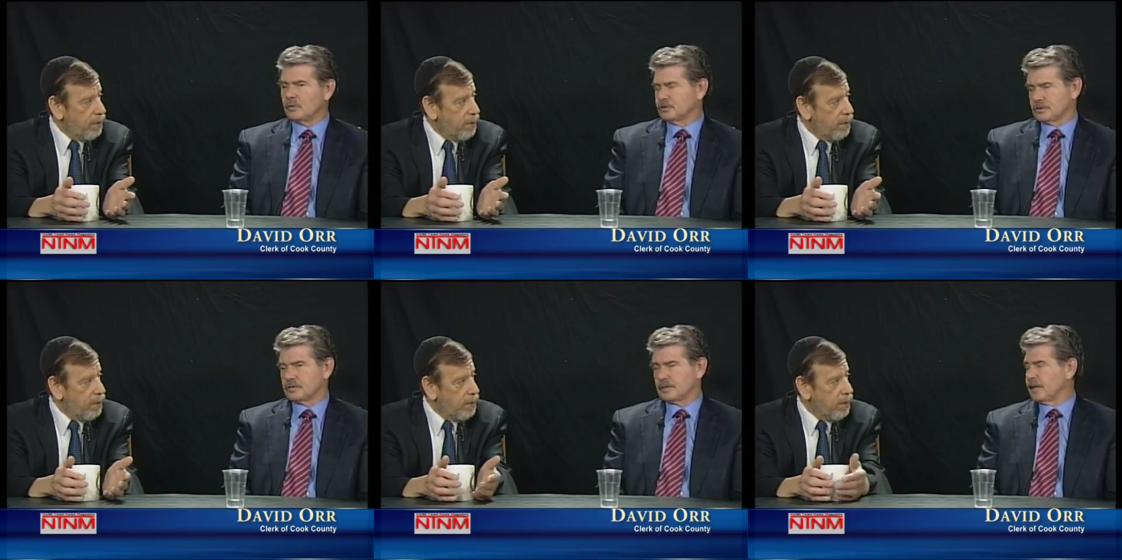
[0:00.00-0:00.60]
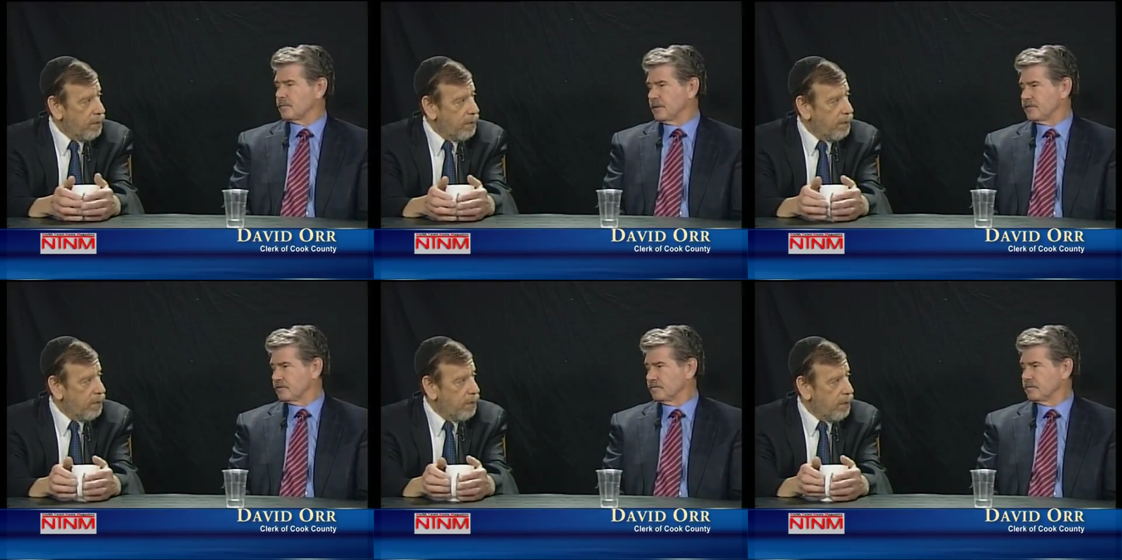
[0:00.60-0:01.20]
Speaker 1: Oh, sure, in a lot of
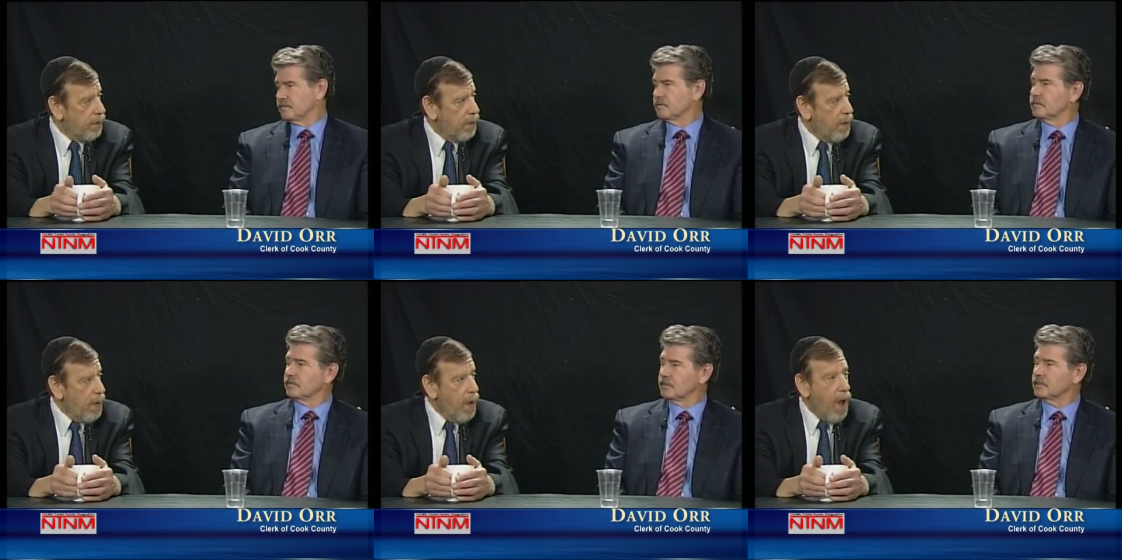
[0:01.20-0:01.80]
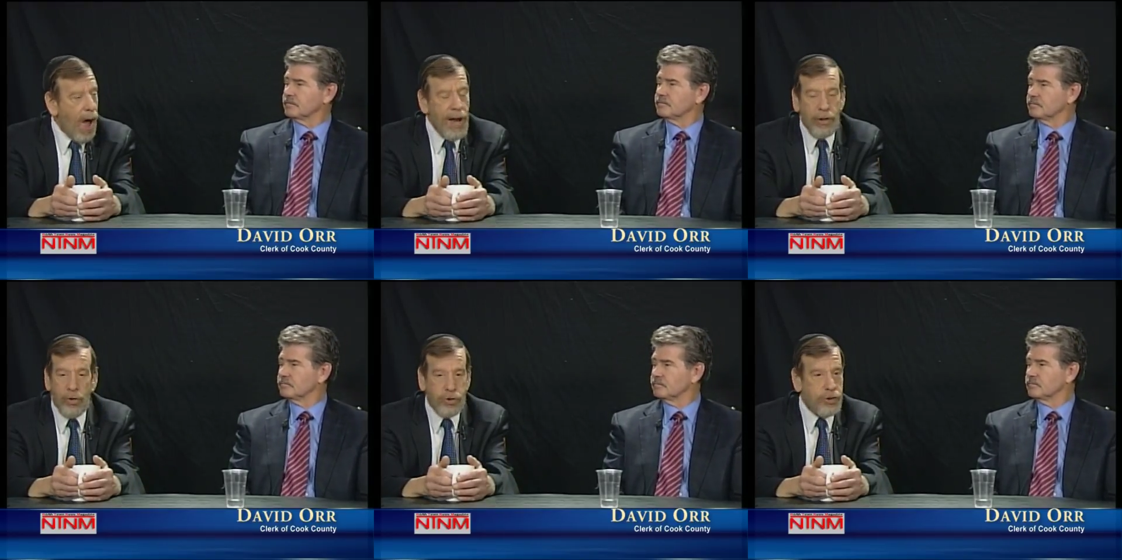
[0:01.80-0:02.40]
ways. Yeah. I
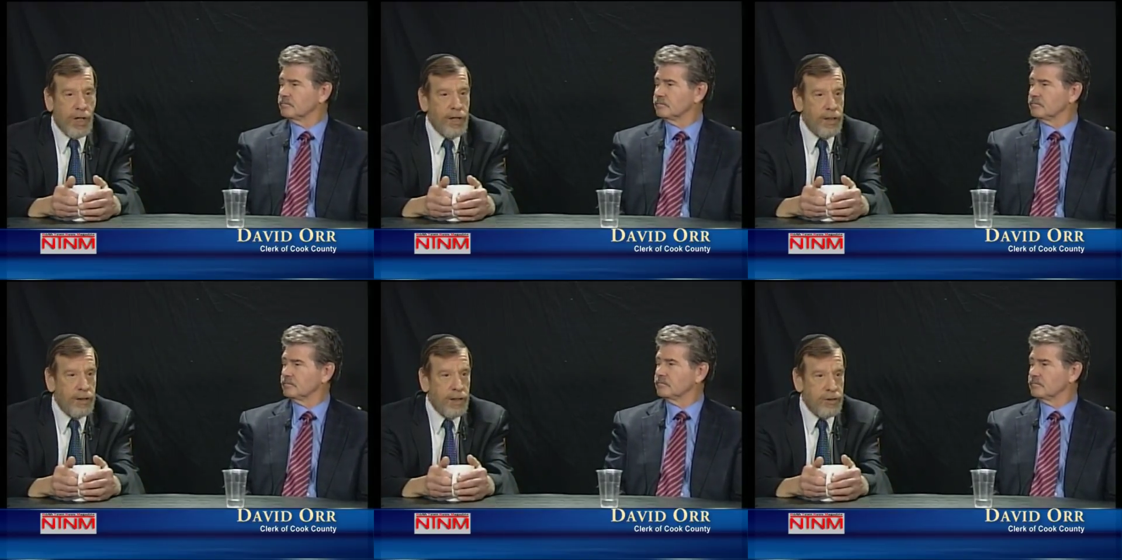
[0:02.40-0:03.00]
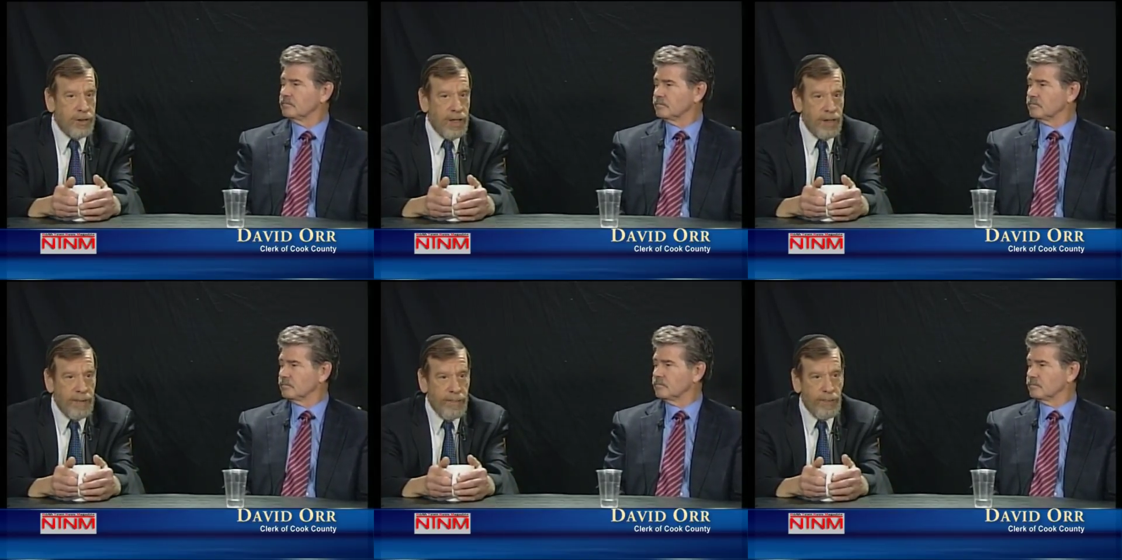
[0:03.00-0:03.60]
know she's cutting things and
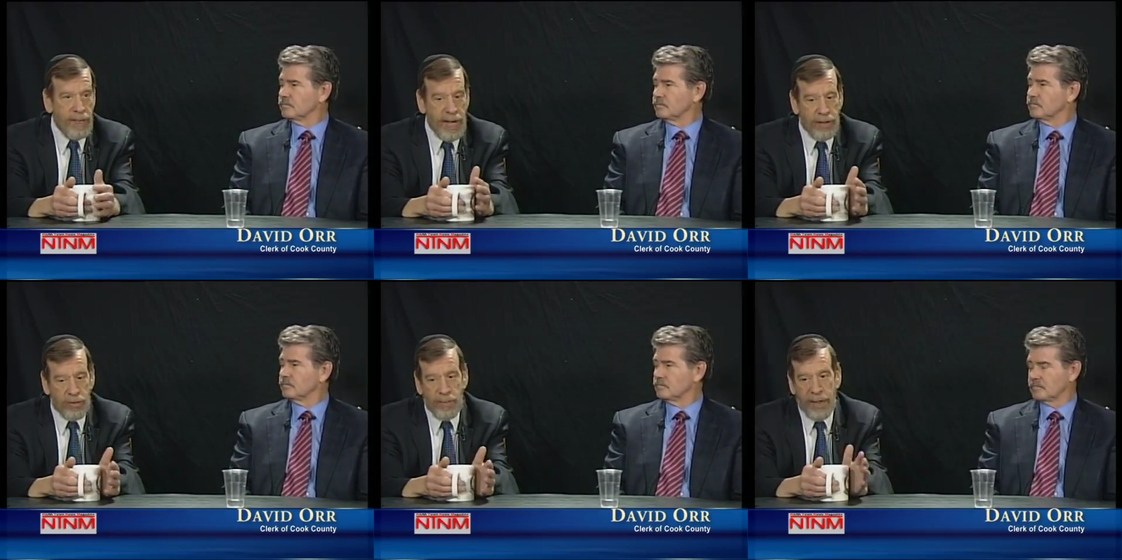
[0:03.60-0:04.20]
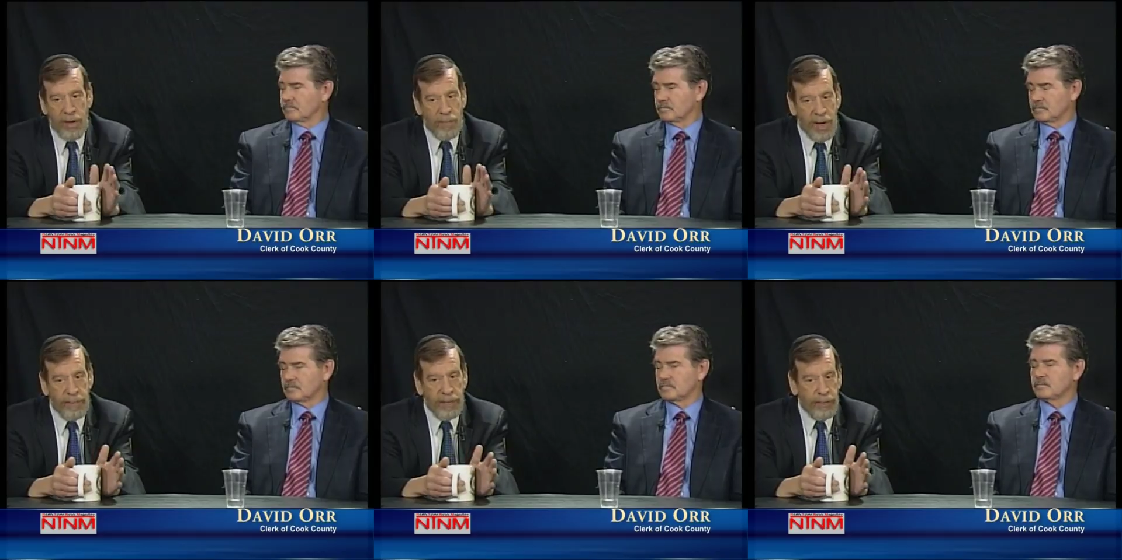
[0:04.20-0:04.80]
getting people mad at her, but I don't
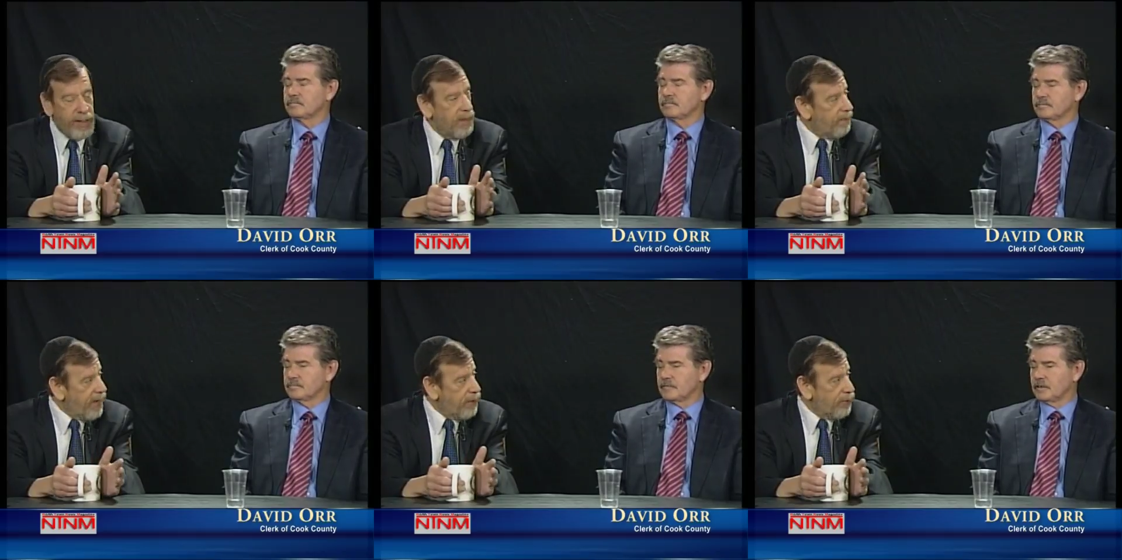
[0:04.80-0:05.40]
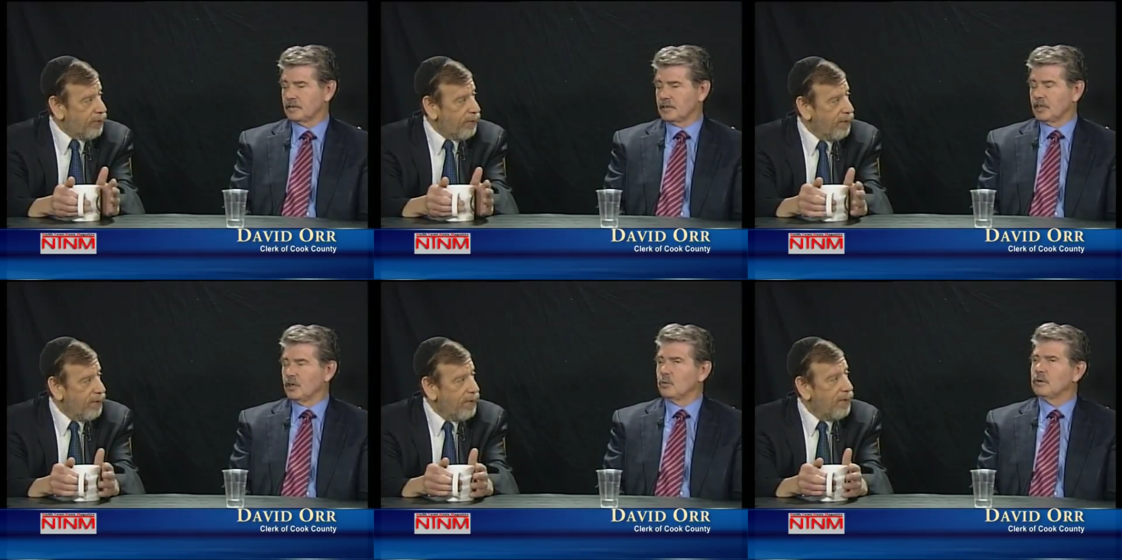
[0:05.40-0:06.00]
mind people getting mad at her.
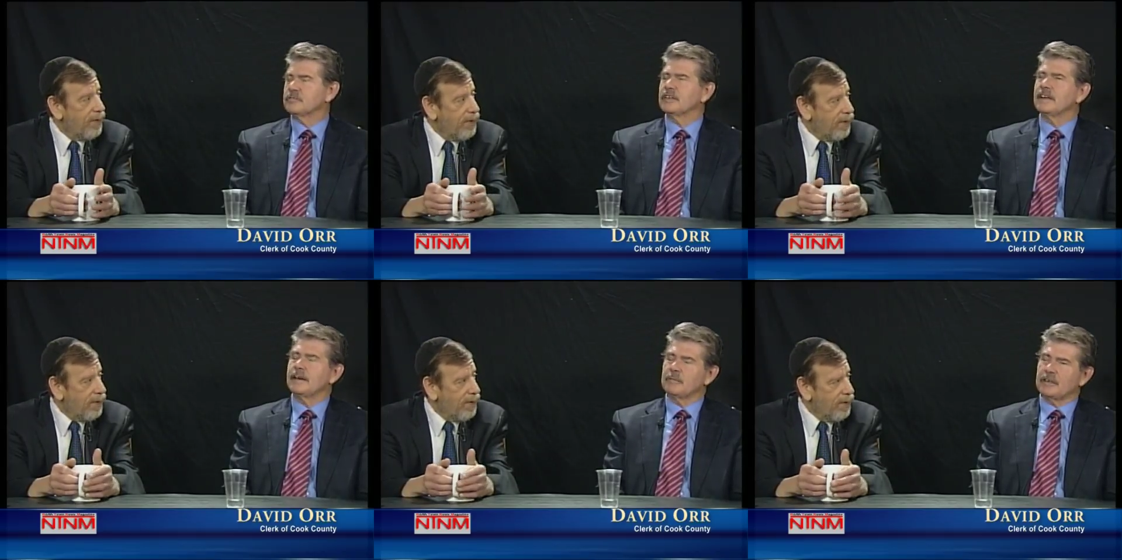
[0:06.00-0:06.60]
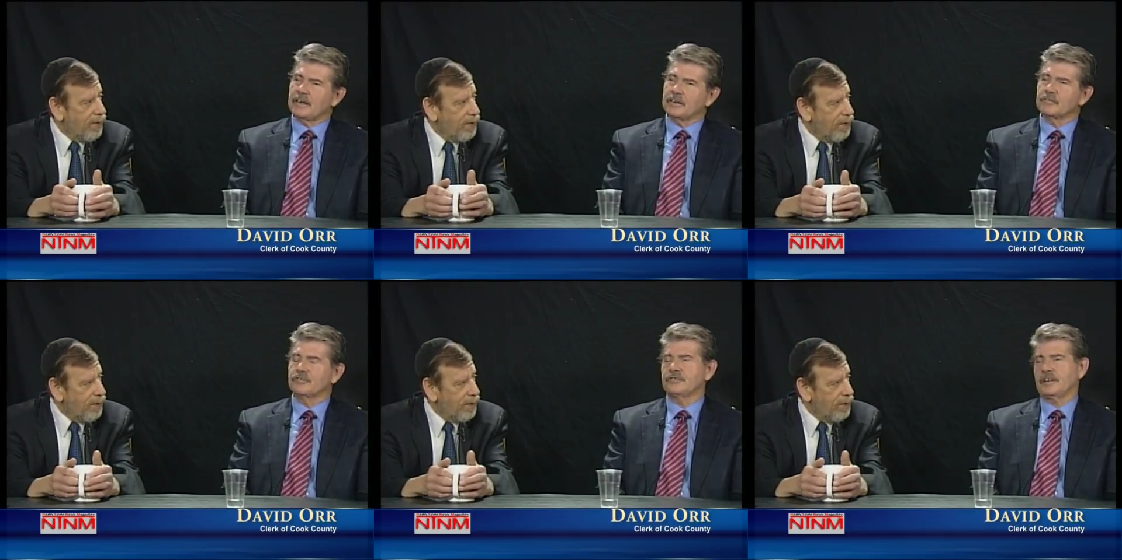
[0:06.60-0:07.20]
Speaker 2: Well, see, a lot, we've got to
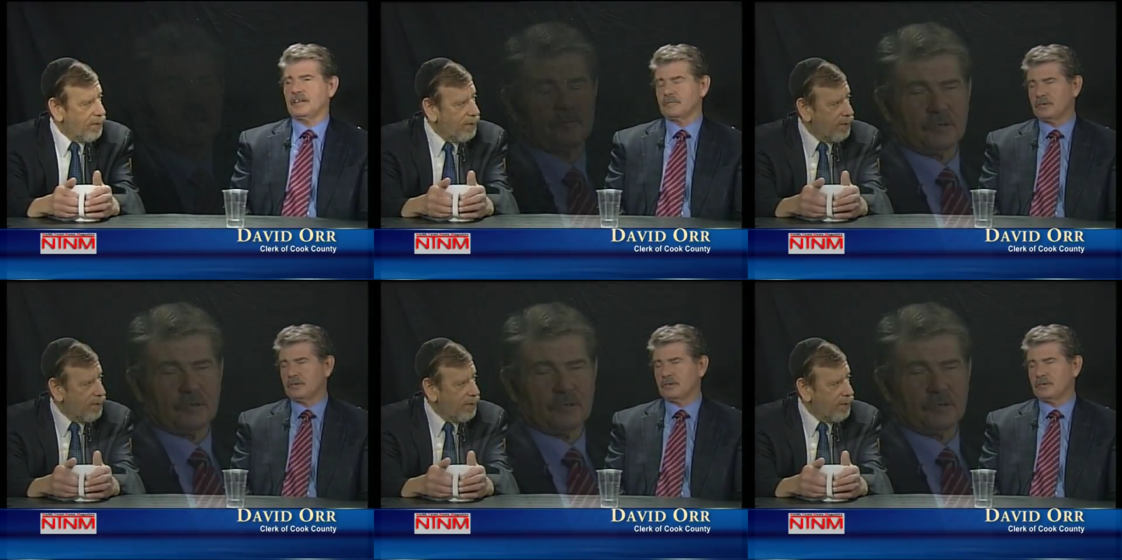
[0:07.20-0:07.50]
understand